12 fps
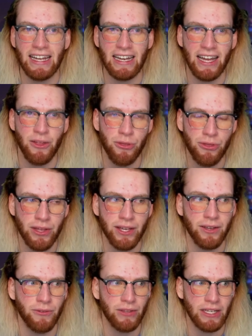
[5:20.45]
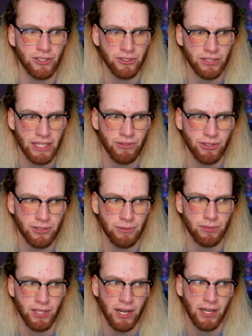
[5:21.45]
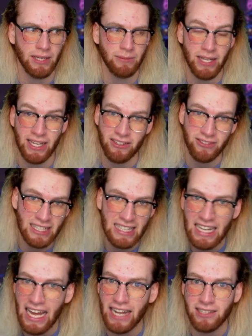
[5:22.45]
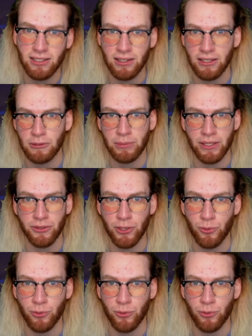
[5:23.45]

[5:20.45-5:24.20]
And I think if they just give it some time and relax a little bit,